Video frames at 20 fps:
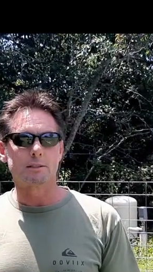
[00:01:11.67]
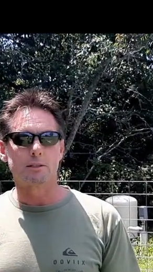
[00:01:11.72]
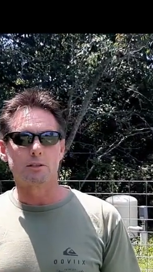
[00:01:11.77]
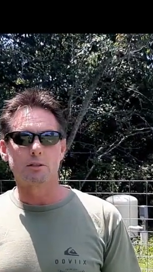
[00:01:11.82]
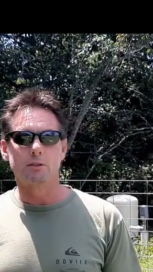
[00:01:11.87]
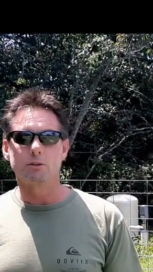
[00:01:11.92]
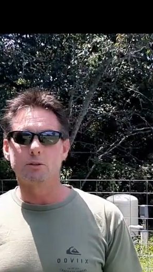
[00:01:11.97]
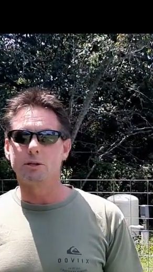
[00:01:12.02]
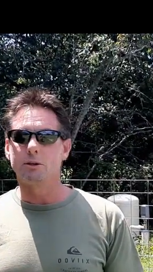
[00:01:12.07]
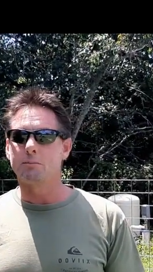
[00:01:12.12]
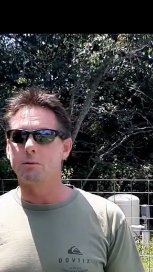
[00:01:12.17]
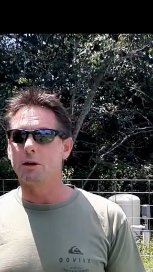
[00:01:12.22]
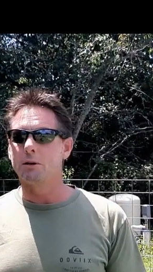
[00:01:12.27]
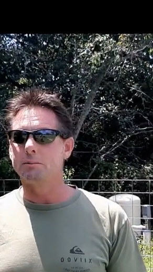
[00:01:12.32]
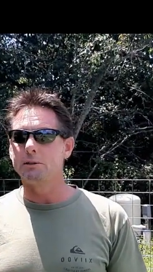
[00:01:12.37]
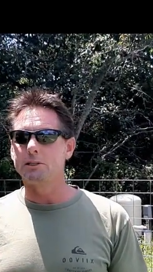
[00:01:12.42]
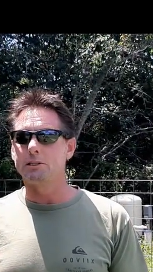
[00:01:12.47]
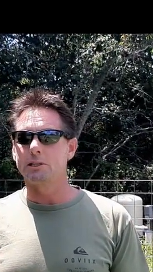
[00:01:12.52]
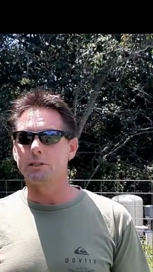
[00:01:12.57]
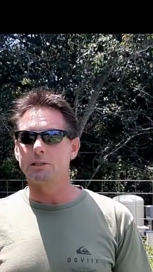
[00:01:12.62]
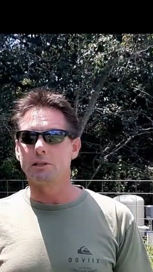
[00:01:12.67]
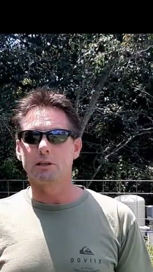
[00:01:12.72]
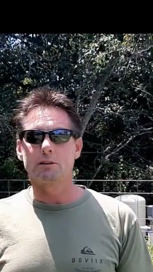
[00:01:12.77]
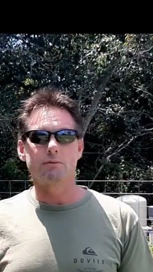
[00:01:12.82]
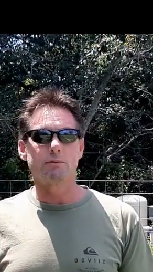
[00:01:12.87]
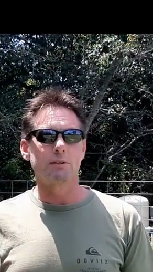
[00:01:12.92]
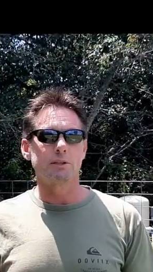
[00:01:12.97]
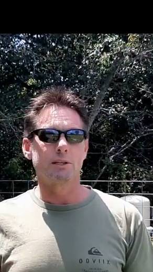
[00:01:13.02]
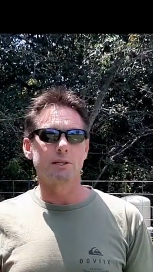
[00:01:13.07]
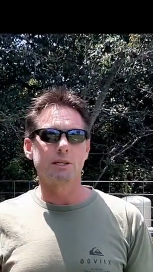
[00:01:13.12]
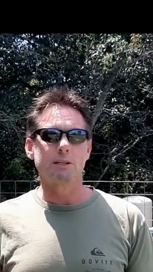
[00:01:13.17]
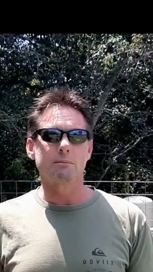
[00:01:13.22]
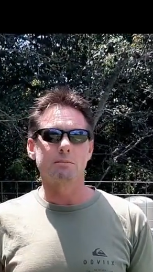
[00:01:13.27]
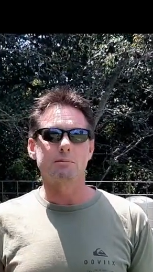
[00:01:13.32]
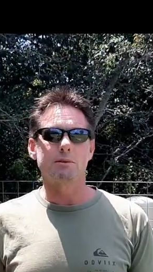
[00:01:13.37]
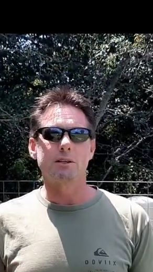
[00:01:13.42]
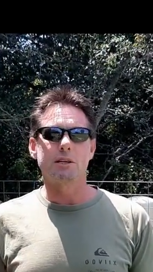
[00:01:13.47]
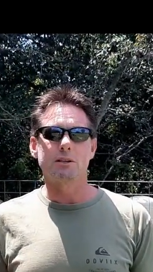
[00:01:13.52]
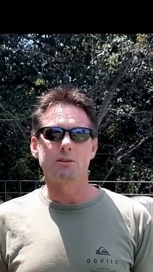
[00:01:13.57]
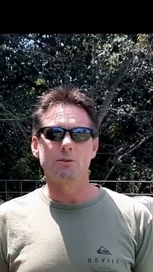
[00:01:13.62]
So they're probably 600 foot deep
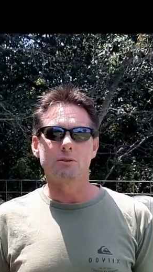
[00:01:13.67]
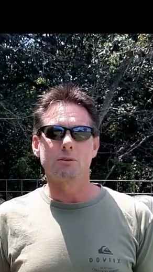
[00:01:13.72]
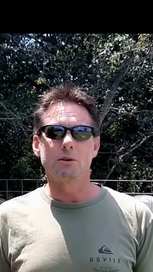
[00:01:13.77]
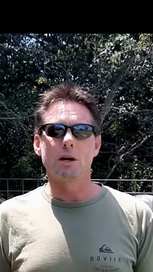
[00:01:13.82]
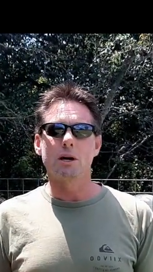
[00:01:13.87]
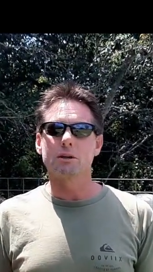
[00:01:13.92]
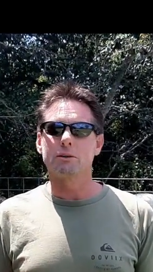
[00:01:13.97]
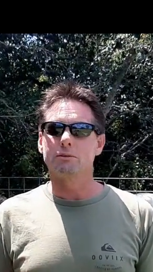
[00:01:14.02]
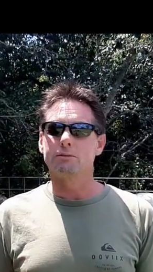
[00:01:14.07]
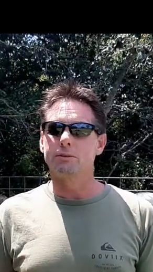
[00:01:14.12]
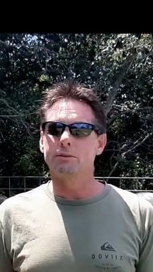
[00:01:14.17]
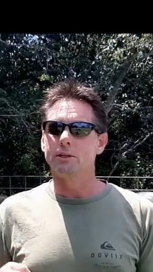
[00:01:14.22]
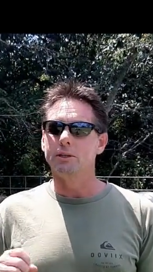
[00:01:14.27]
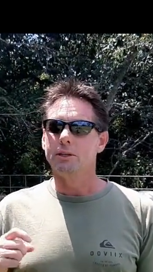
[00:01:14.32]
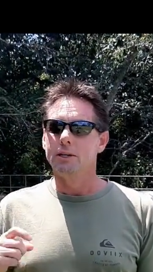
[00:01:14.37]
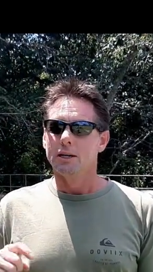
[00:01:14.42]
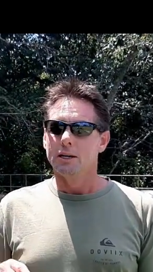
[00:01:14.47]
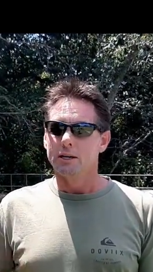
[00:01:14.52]
to get to an aquifer.